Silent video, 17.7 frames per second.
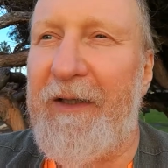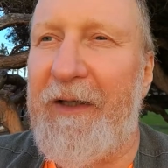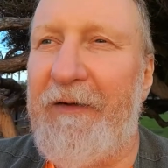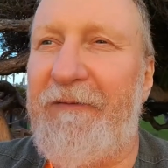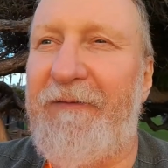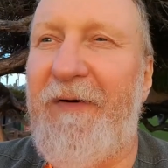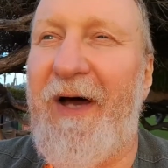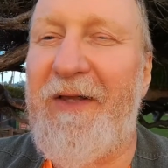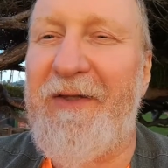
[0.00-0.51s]
eh,
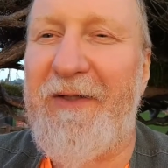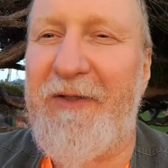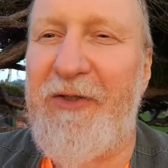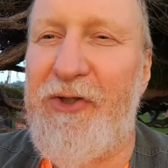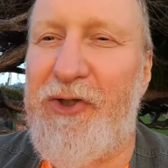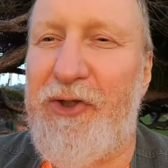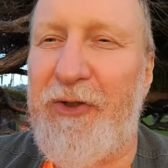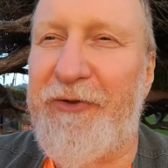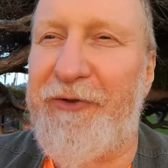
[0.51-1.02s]
father
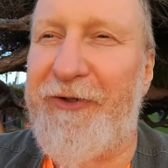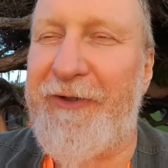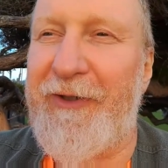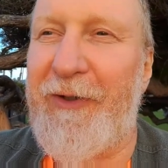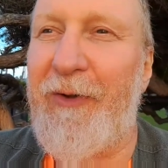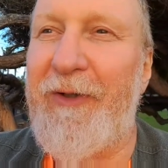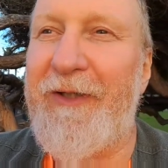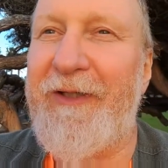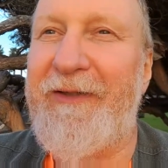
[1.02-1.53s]
and children, they're
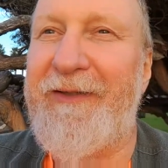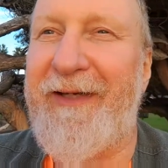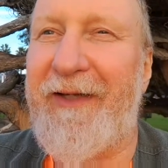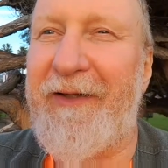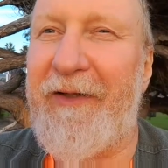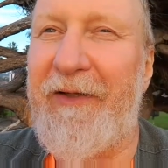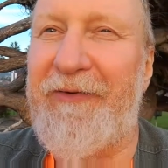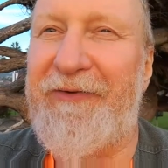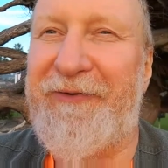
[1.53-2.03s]
all
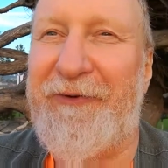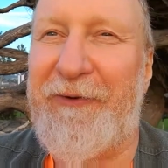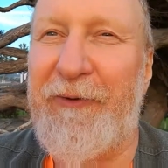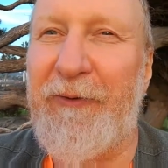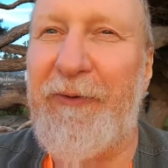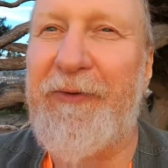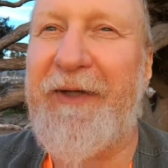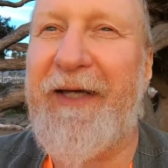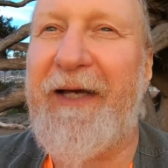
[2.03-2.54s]
entangled
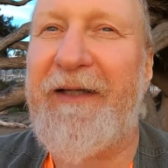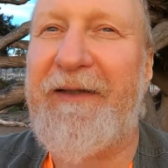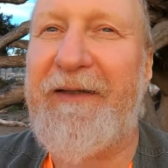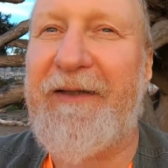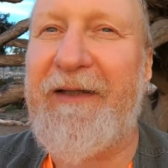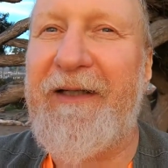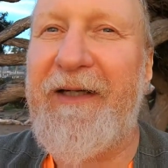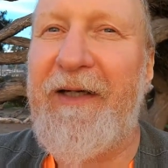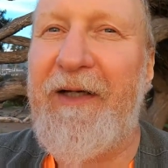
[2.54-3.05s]
through that
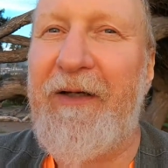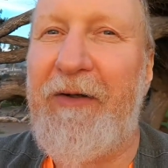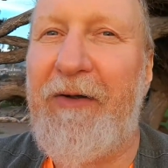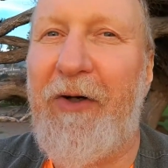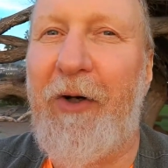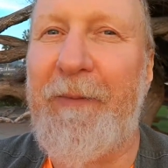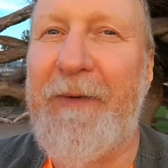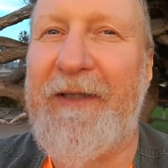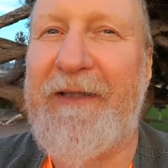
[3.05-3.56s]

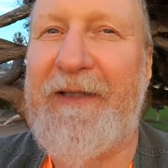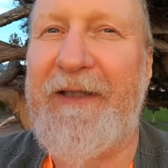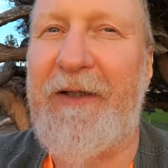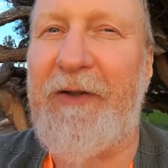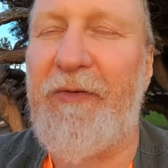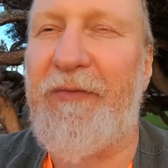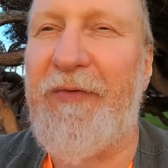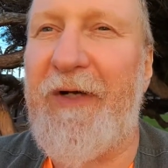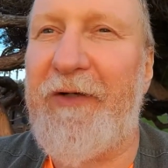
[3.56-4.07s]
common
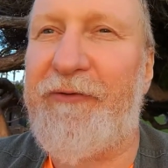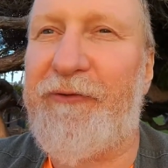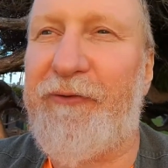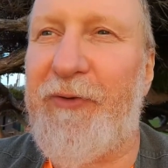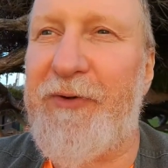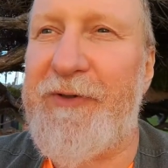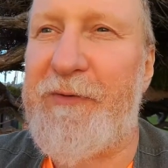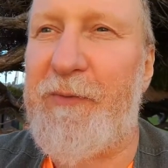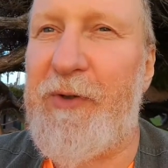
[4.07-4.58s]
set of
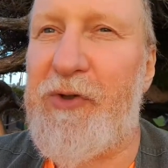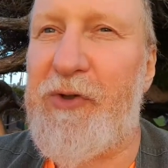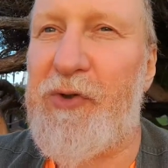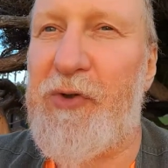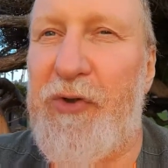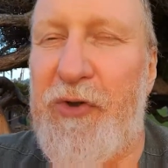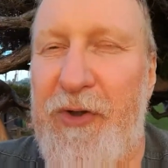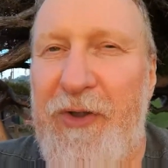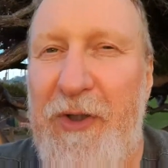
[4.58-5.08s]
electrons
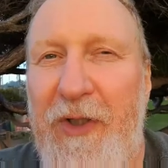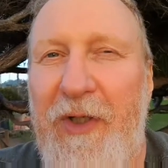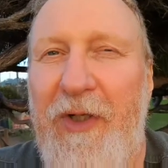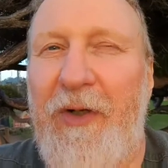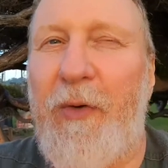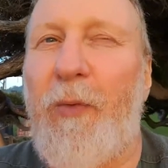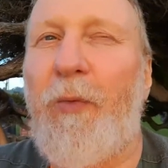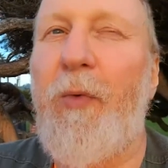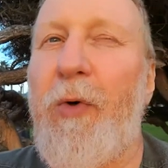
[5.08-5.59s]
which
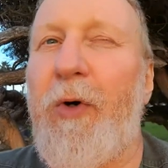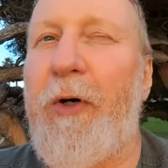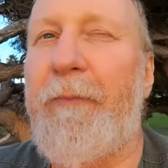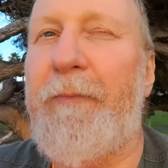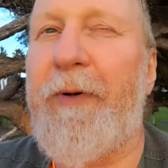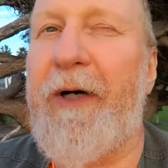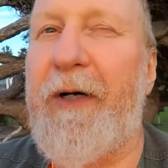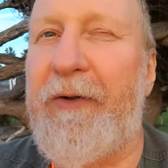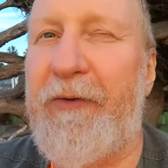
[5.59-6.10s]
were
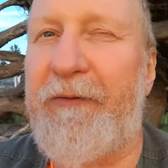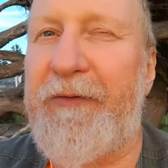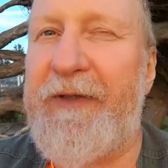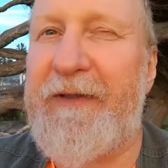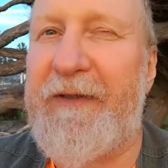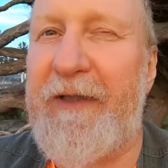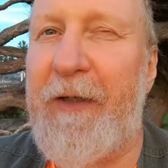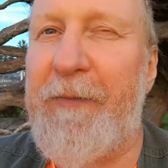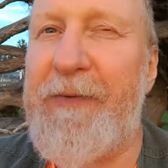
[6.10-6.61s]
part of the
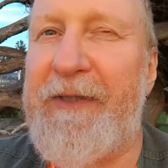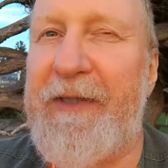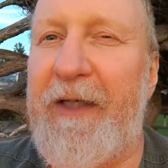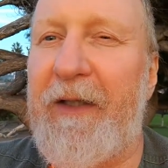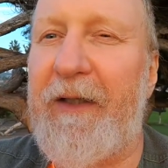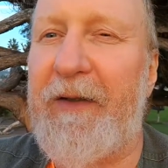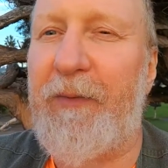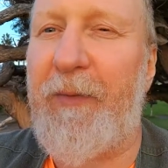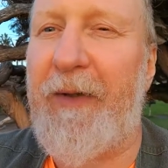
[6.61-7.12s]
same
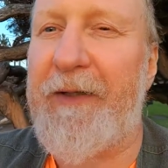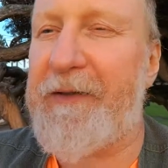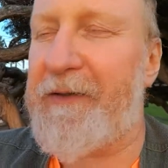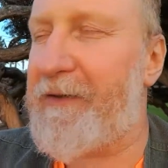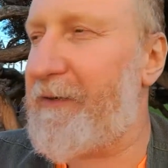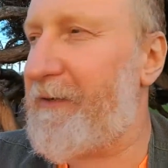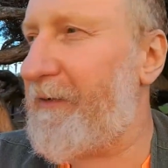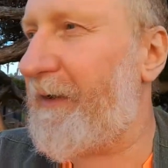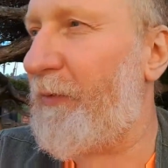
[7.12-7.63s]
cell at
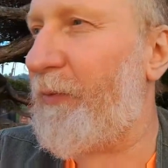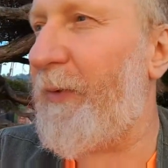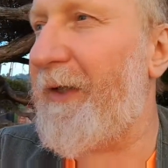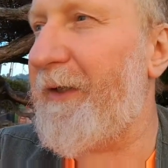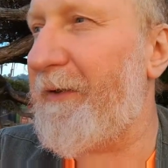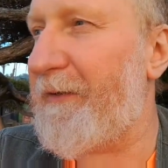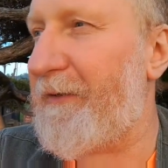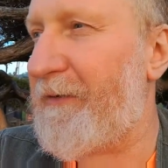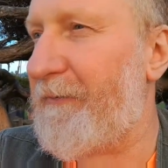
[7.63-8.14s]
once at
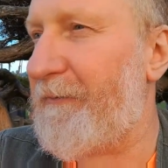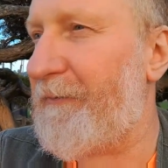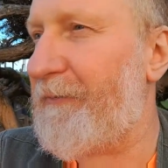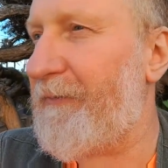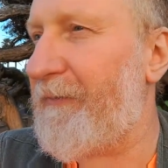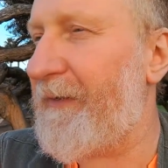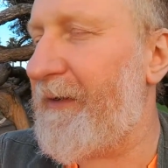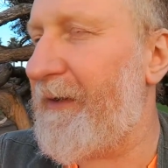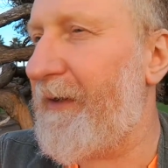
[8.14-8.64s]
once
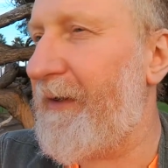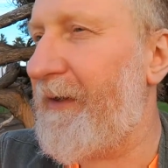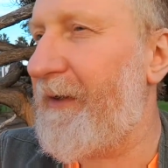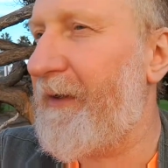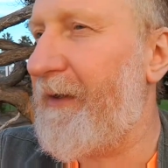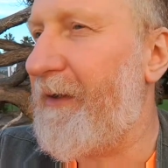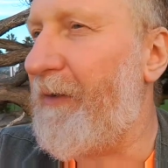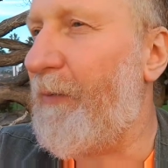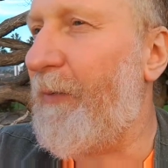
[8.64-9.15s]

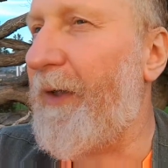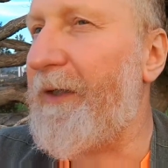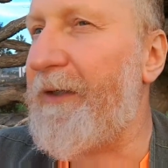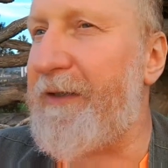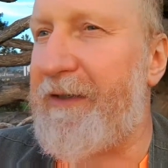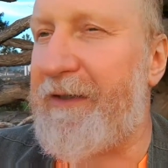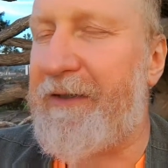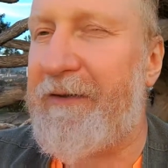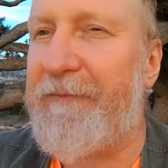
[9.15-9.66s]

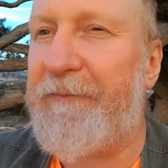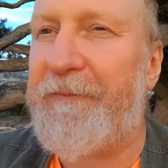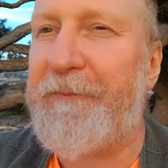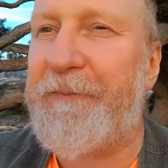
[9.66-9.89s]
once